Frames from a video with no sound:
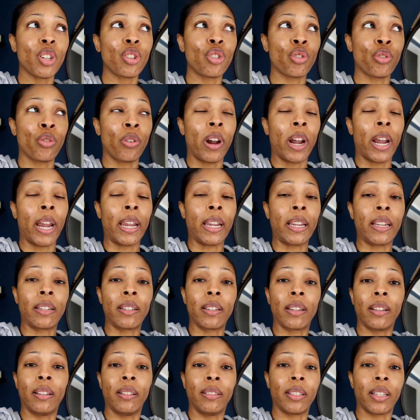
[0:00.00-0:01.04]

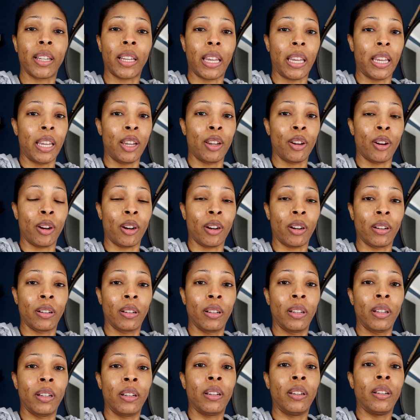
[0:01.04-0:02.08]
trained to hear
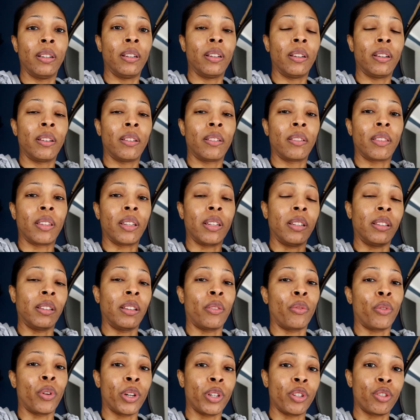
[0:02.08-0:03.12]
the
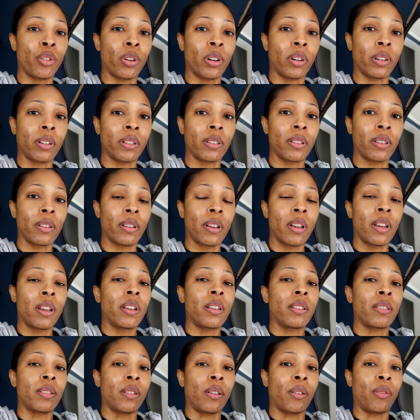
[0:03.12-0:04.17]
delivery trucks.
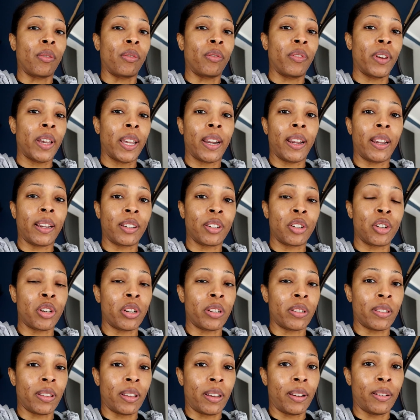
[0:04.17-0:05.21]
So FedEx
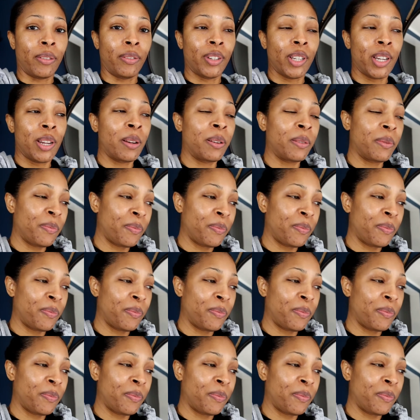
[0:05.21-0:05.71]
just left.